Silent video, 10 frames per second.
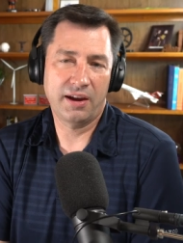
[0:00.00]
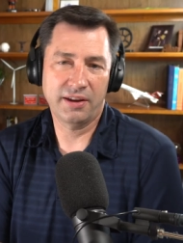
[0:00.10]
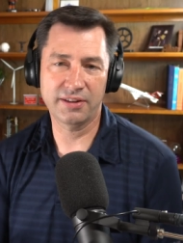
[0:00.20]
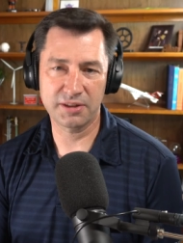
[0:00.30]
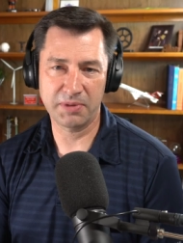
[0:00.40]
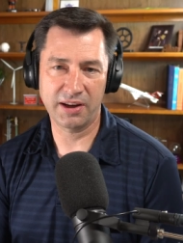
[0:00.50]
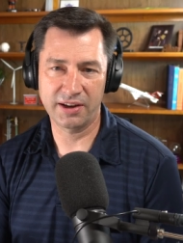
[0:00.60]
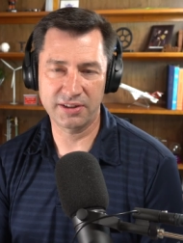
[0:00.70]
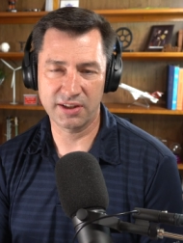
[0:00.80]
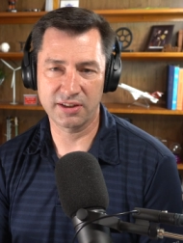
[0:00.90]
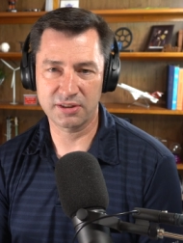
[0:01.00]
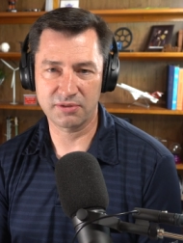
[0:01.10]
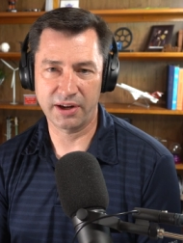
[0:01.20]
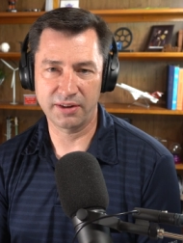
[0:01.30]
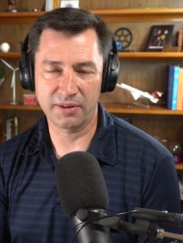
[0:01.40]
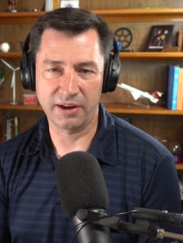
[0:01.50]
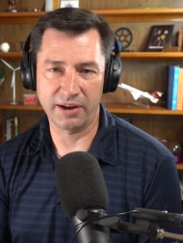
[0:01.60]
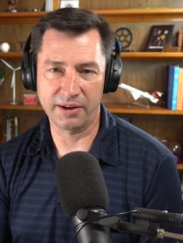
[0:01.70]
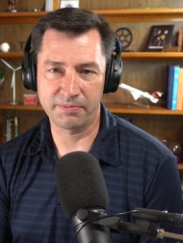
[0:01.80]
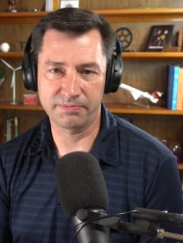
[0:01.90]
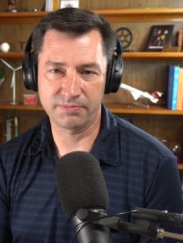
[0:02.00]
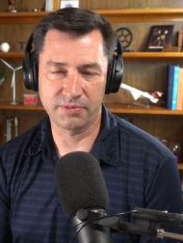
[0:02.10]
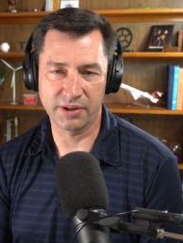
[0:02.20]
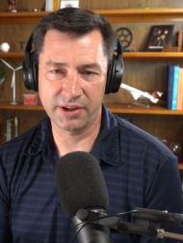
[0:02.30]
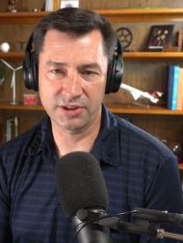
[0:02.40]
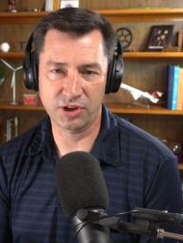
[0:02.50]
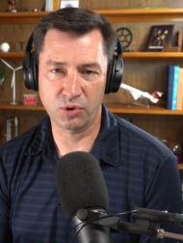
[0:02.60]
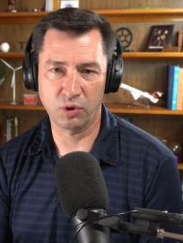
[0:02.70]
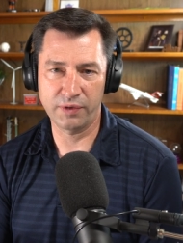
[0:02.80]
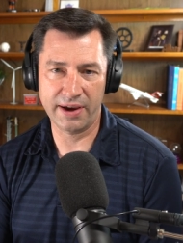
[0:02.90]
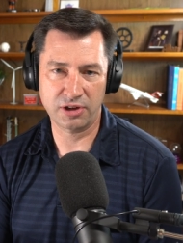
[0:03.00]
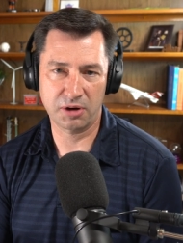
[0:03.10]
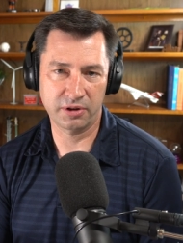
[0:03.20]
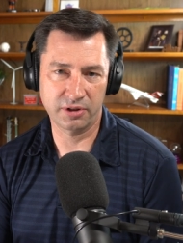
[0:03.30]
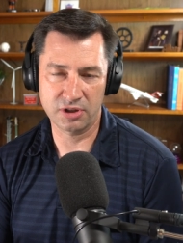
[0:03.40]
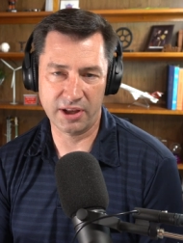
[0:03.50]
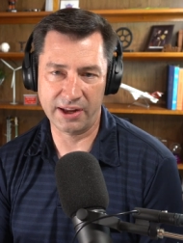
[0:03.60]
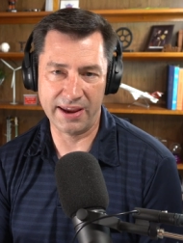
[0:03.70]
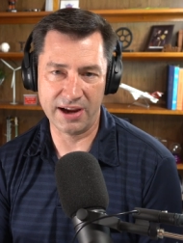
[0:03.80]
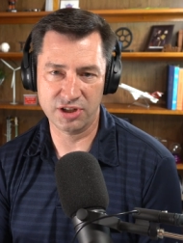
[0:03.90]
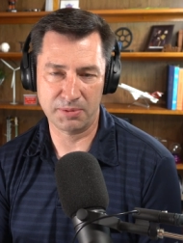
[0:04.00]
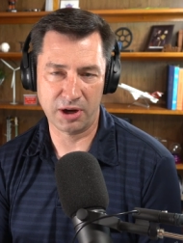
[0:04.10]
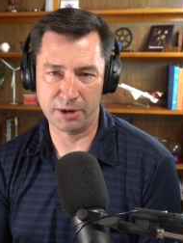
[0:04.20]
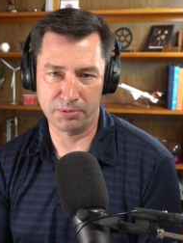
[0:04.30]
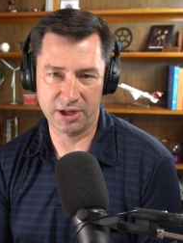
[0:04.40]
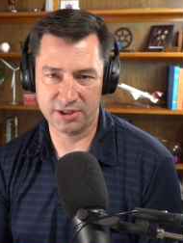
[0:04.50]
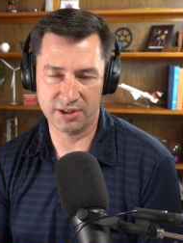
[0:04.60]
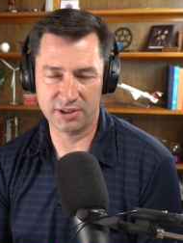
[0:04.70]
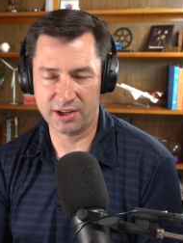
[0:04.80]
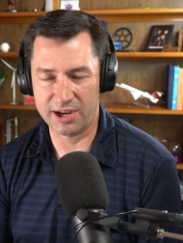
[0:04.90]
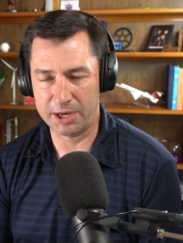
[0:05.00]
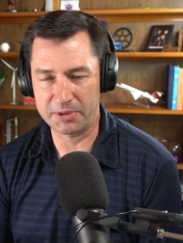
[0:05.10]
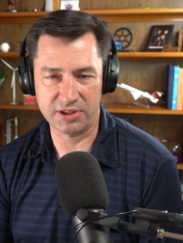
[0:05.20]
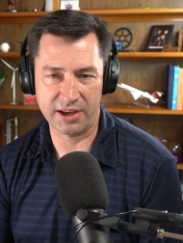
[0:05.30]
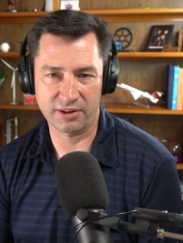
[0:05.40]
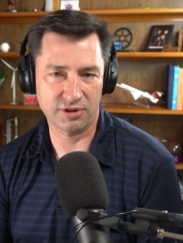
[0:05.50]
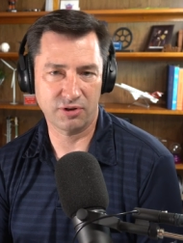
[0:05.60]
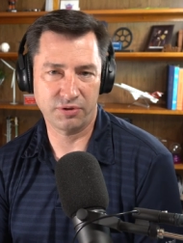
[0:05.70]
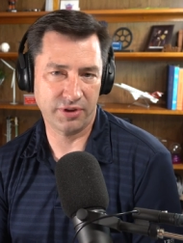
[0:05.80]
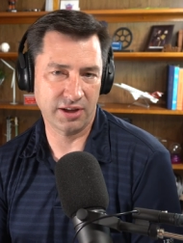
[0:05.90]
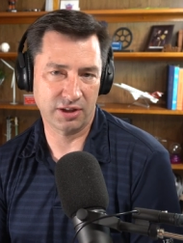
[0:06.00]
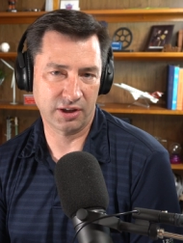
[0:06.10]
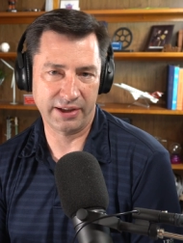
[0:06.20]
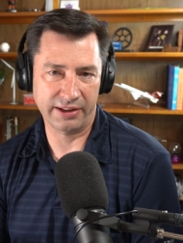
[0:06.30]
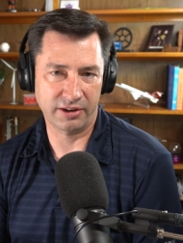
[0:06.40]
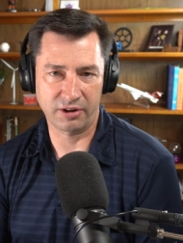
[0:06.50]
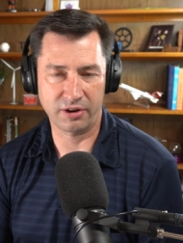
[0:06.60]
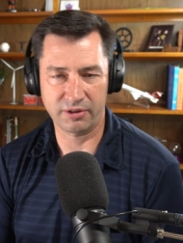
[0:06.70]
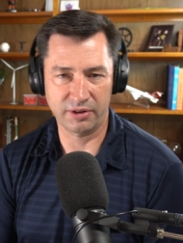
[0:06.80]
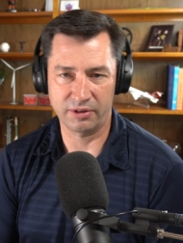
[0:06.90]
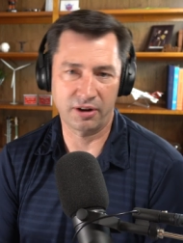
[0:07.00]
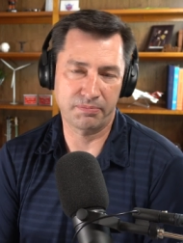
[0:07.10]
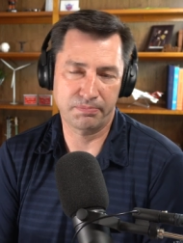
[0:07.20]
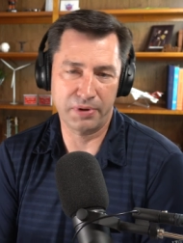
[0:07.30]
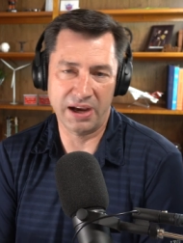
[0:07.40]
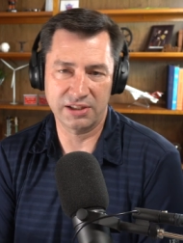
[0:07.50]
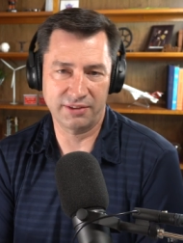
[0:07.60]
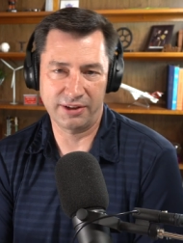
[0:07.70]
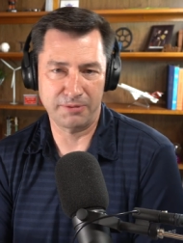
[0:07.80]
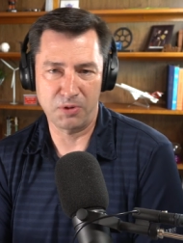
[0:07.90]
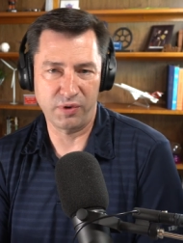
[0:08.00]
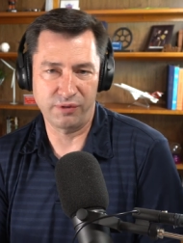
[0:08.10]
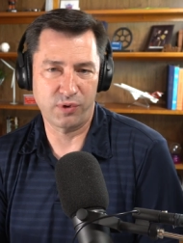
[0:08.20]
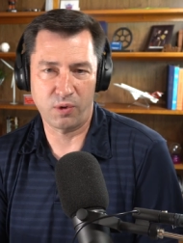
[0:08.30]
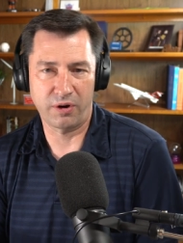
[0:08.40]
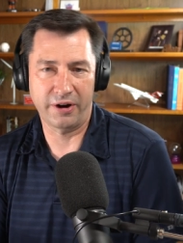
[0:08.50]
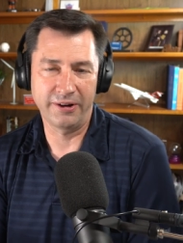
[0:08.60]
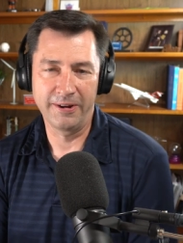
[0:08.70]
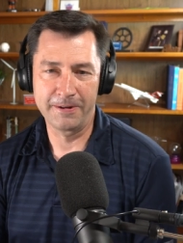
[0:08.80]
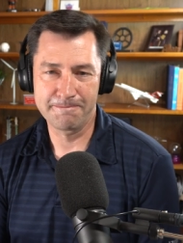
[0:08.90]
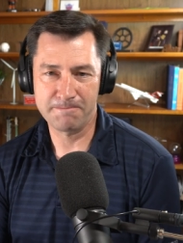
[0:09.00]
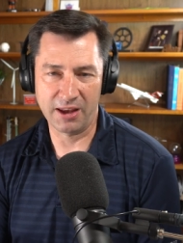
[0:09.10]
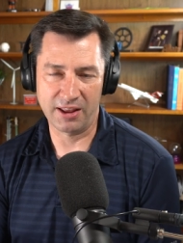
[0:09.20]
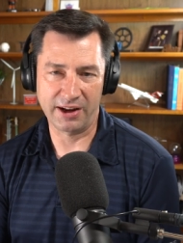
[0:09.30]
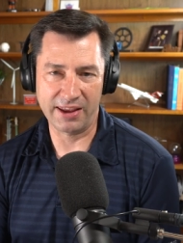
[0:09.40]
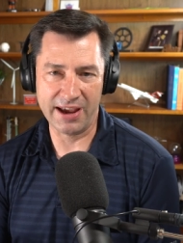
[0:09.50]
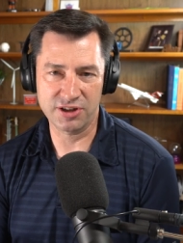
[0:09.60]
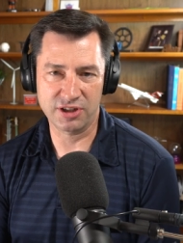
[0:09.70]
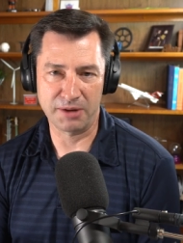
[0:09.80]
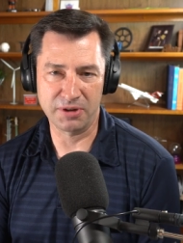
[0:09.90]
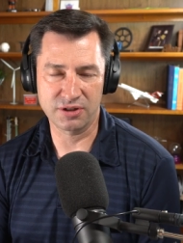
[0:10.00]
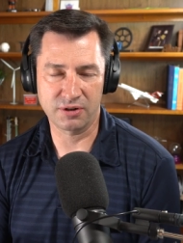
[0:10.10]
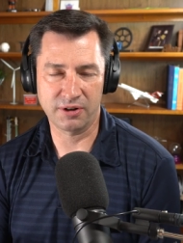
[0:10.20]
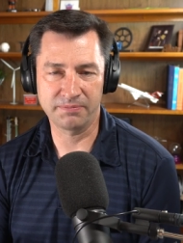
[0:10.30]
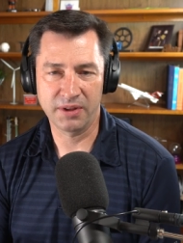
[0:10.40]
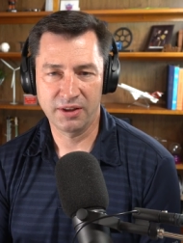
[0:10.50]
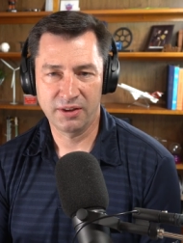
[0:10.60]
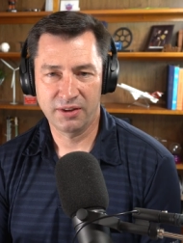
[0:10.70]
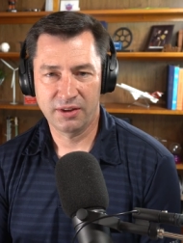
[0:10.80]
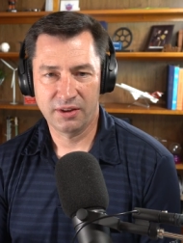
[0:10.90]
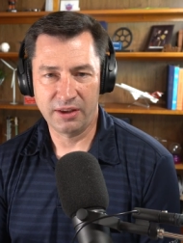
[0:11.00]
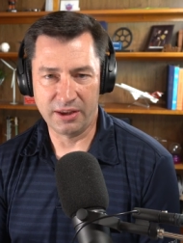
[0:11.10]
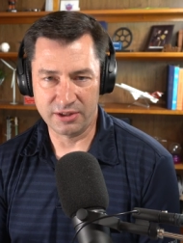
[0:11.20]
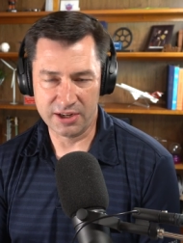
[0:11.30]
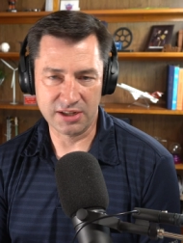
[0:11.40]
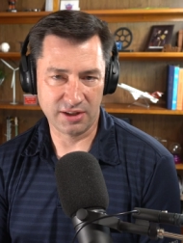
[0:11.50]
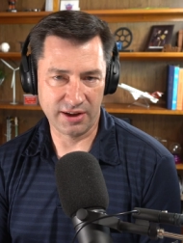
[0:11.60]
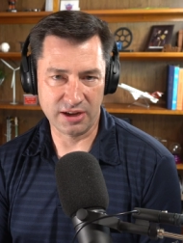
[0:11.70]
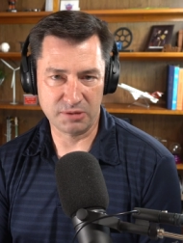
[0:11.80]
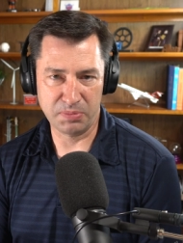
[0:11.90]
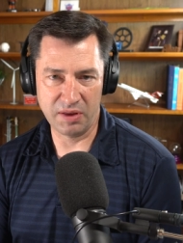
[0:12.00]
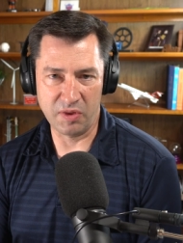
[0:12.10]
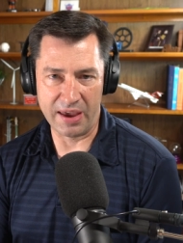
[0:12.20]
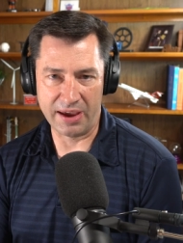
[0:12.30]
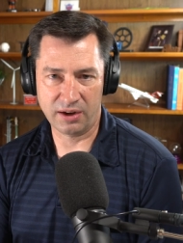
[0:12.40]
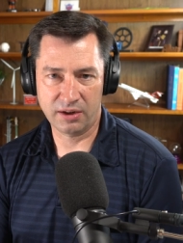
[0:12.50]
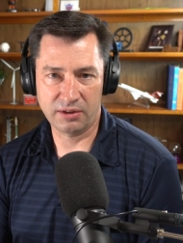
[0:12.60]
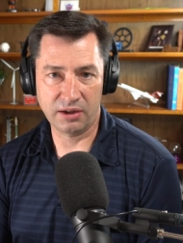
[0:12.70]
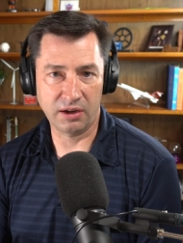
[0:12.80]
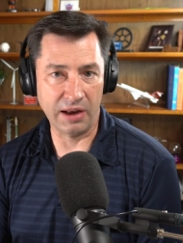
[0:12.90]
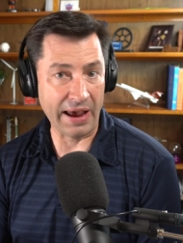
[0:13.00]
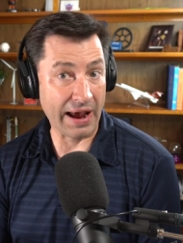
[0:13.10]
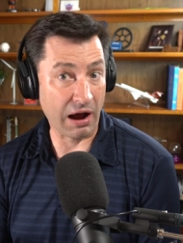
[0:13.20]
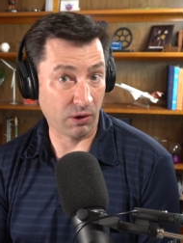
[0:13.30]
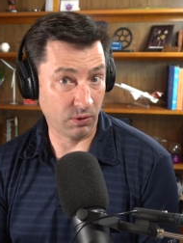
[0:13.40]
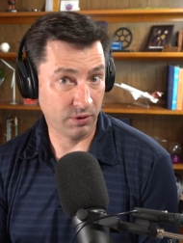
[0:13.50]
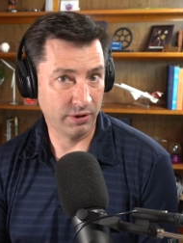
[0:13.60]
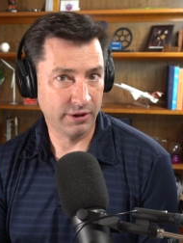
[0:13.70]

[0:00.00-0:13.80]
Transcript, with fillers: yeah, it doesn't make any sense, right? Uh, it's a cool factor, and there's a lot of cash in the marketplace because the economy's down. So things that look like that are are positively moving forward get a lot of cash dump into them, and Tesla has been that. Now,